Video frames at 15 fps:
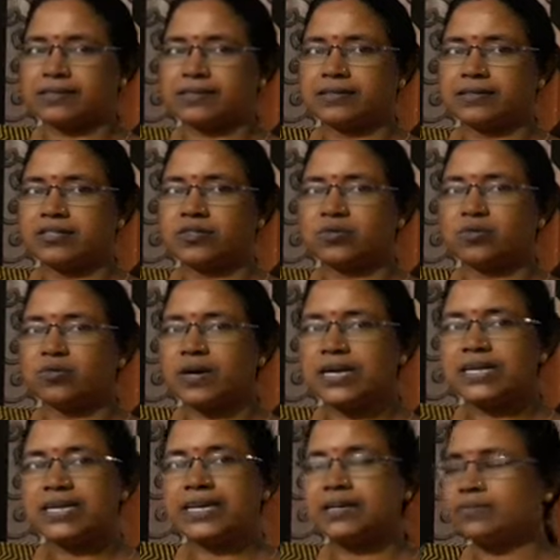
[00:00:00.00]
So what
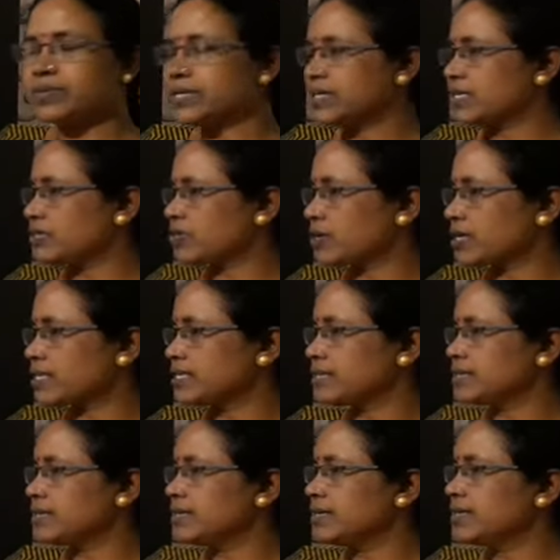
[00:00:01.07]
can be your reason?
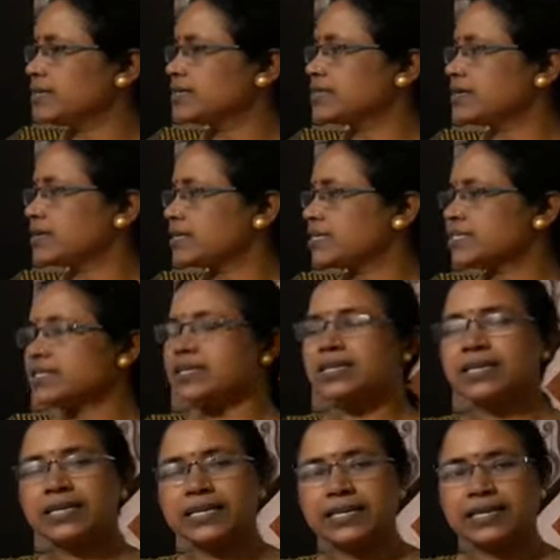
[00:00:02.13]
The
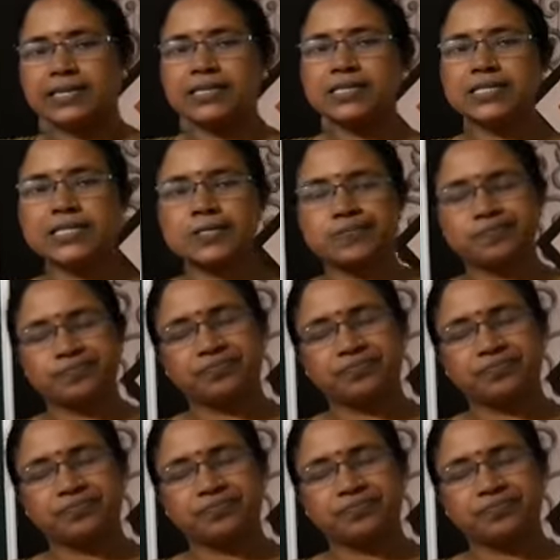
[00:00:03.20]
reason is